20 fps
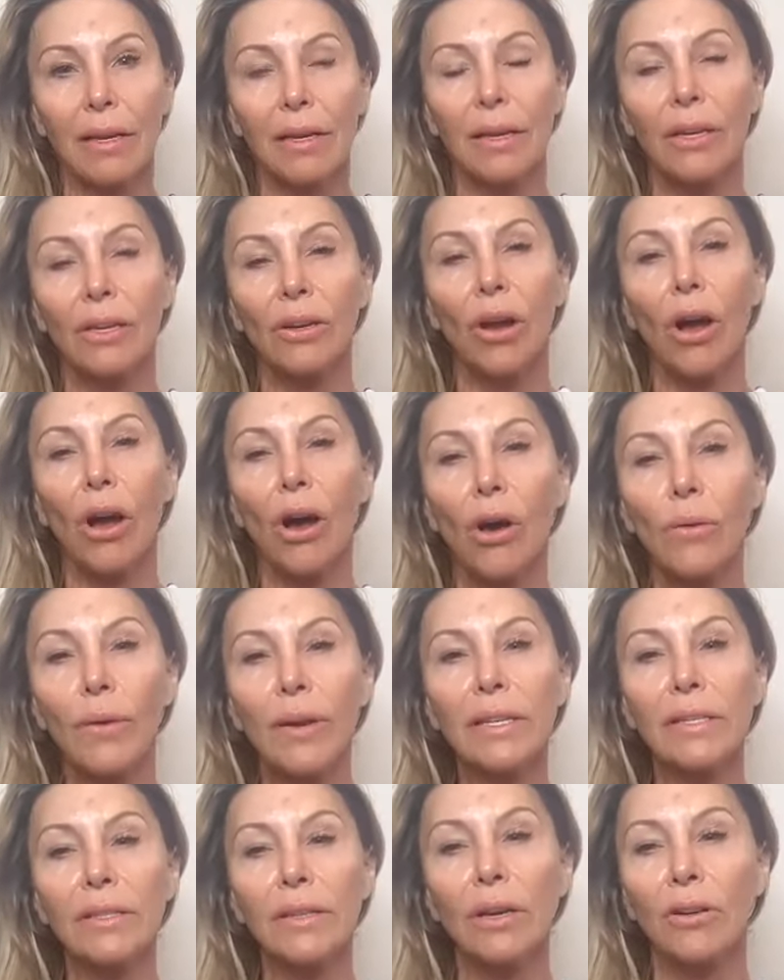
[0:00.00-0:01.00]
You can
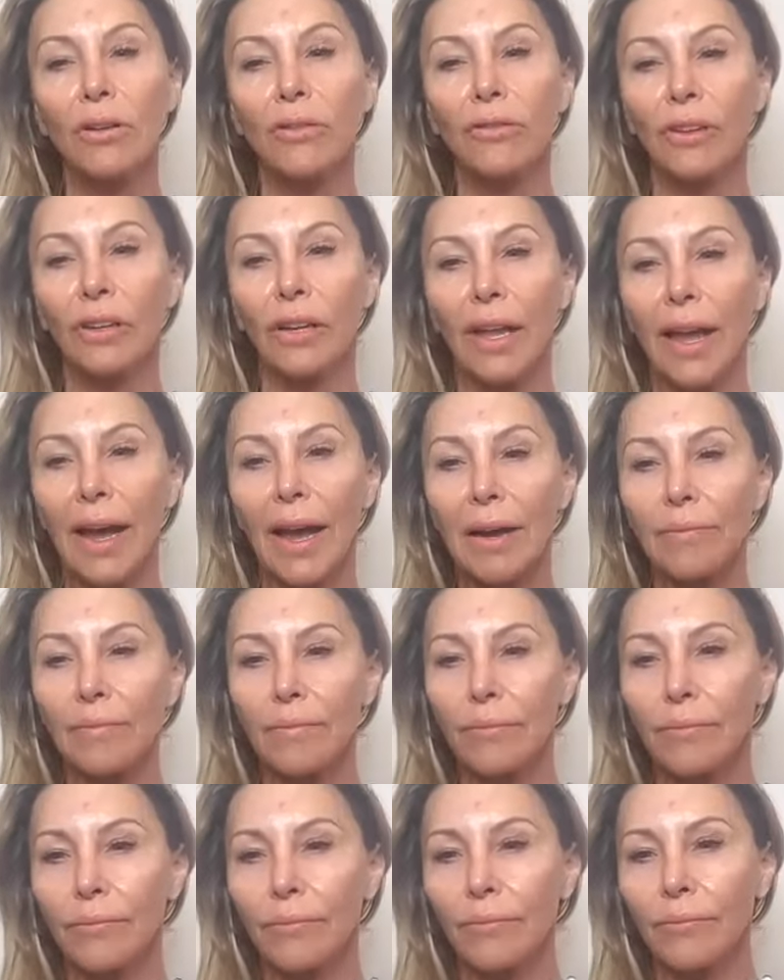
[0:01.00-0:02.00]
always overlap.
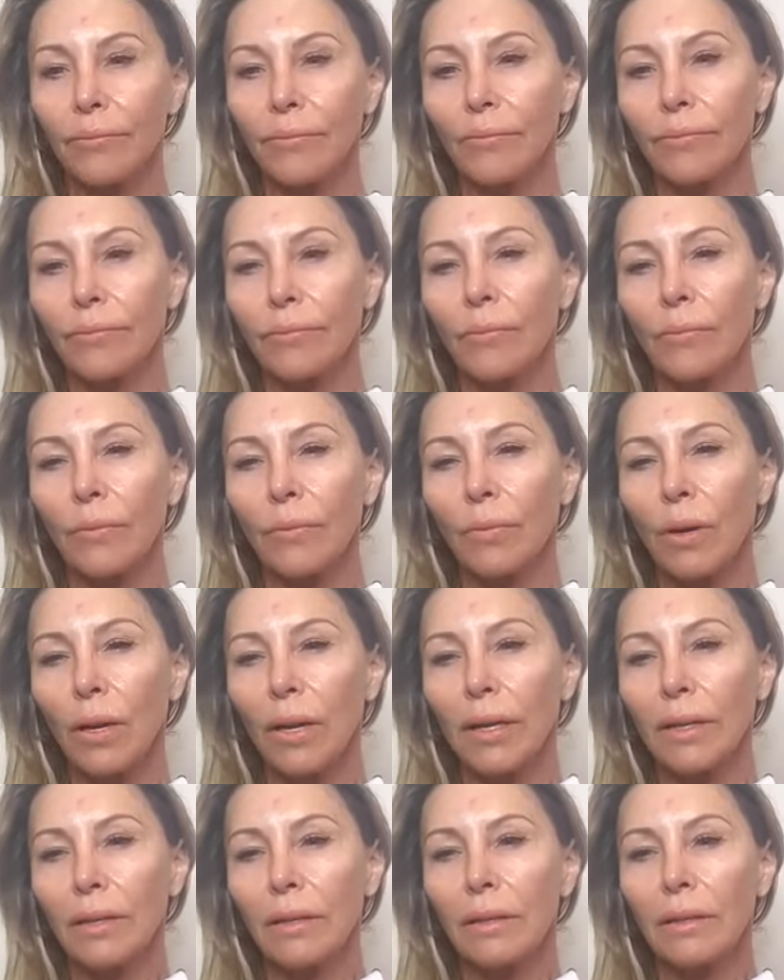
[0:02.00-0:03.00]

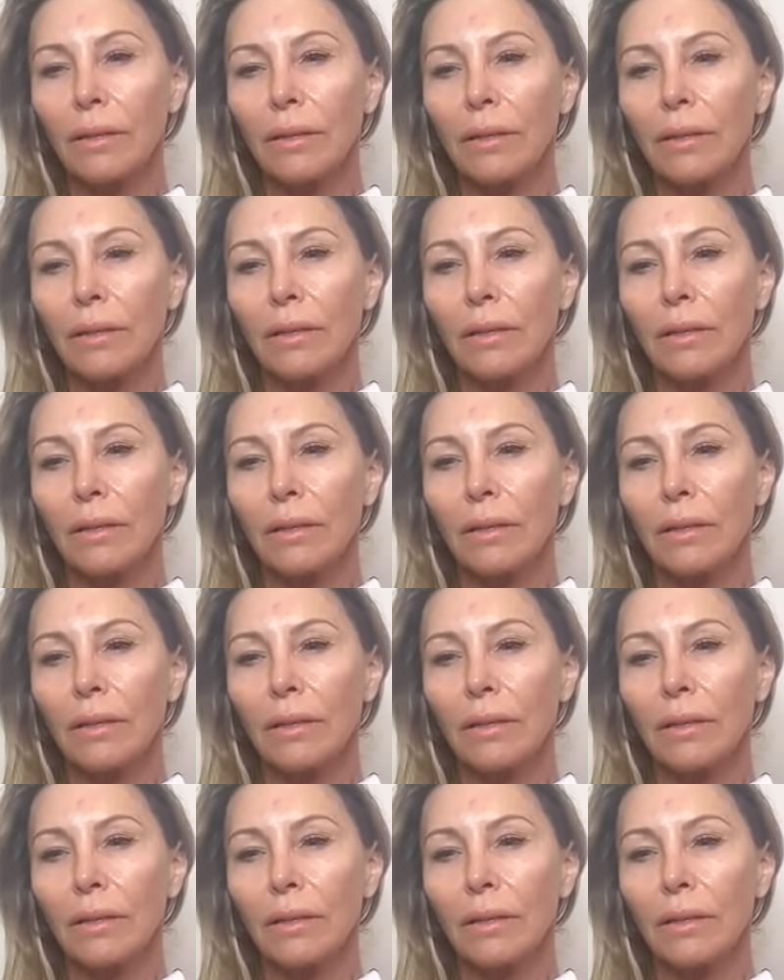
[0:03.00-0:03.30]
1,